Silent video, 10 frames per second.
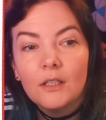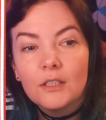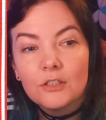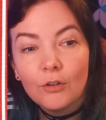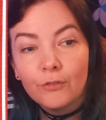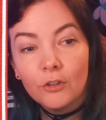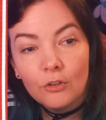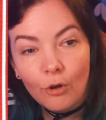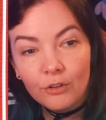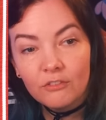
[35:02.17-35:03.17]
So for
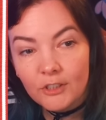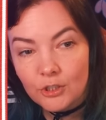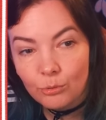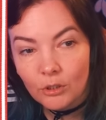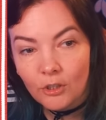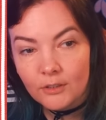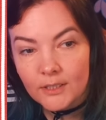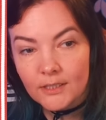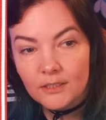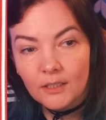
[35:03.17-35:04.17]
non-visual
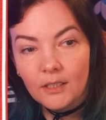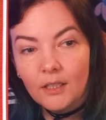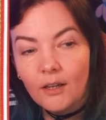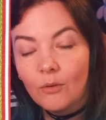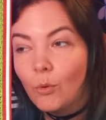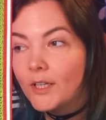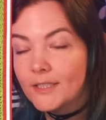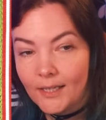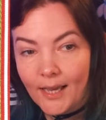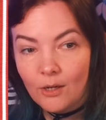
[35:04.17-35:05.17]
content, what is
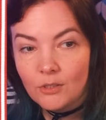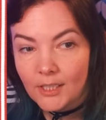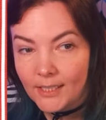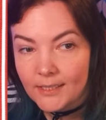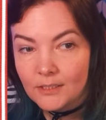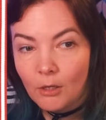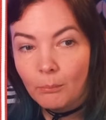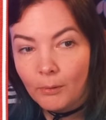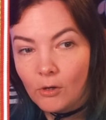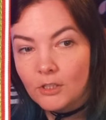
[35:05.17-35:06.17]
allowed is
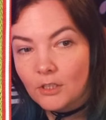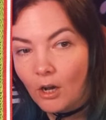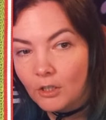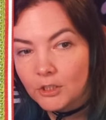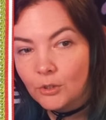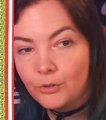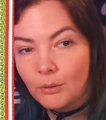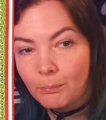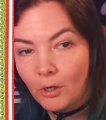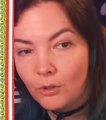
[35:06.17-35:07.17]
blogs, articles,
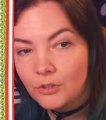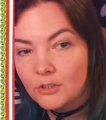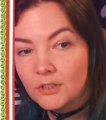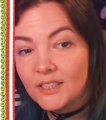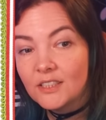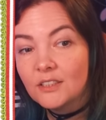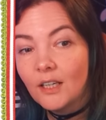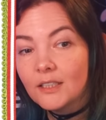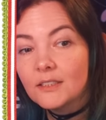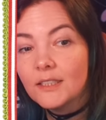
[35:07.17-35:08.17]
and posts
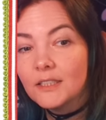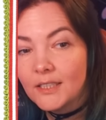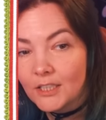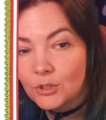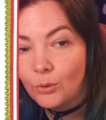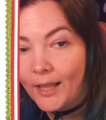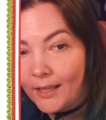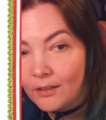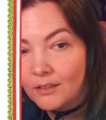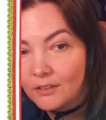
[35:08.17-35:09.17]
discussing sexual
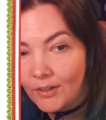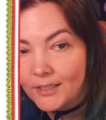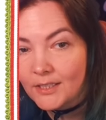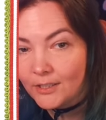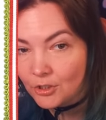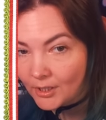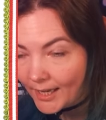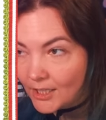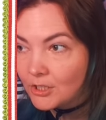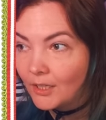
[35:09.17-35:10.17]
health, advice,
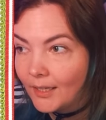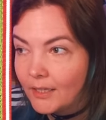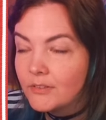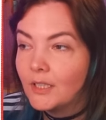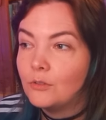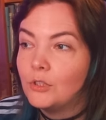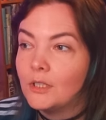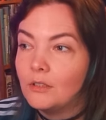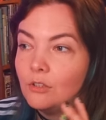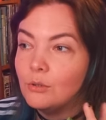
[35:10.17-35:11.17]
education, and lifestyle.
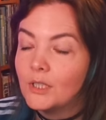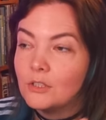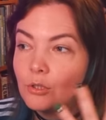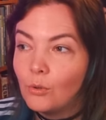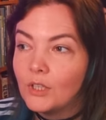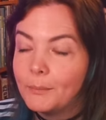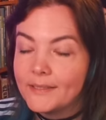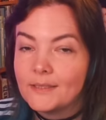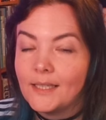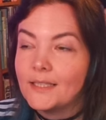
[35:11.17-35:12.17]
You can talk
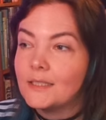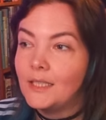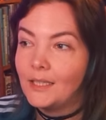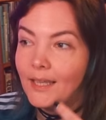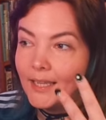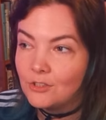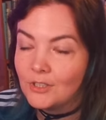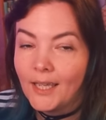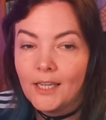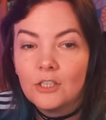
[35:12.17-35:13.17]
about sex in an
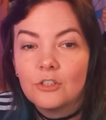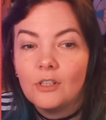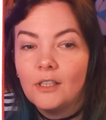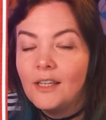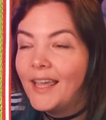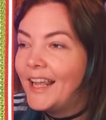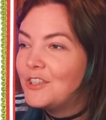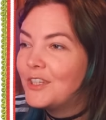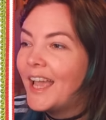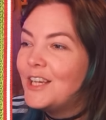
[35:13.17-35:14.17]

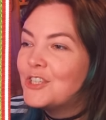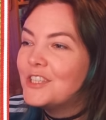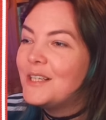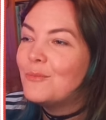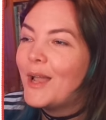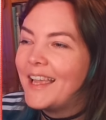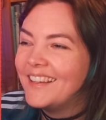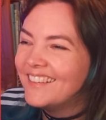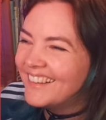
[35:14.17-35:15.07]
educationally way.